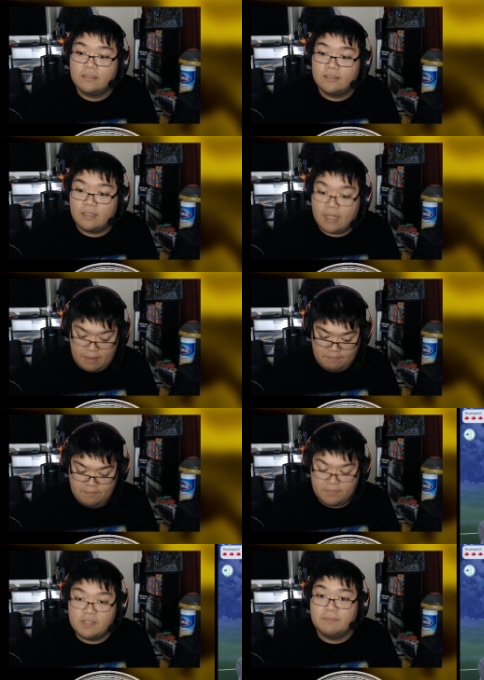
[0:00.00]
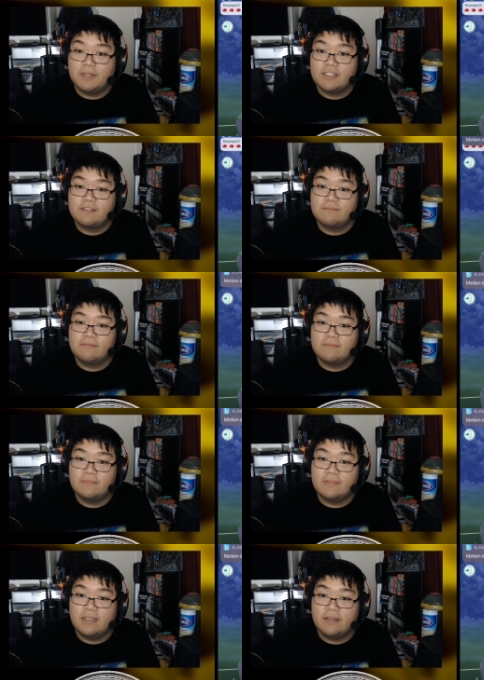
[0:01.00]
Ah, too much.
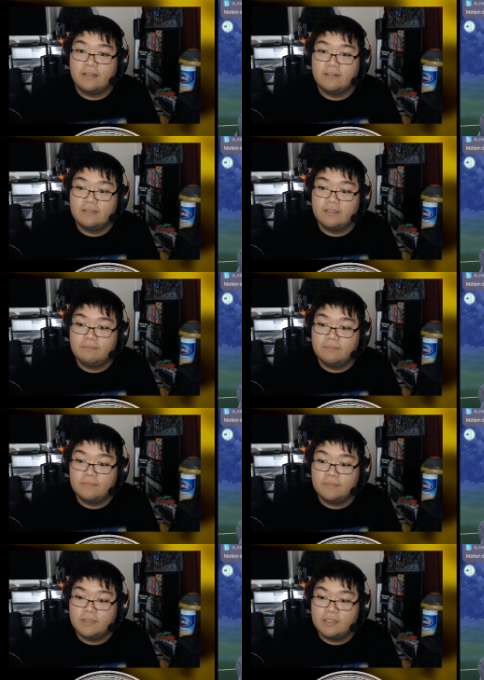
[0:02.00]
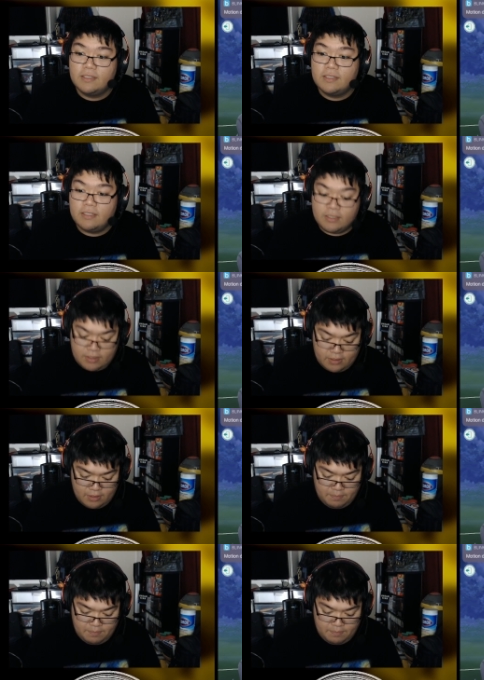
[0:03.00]
Oh, oh.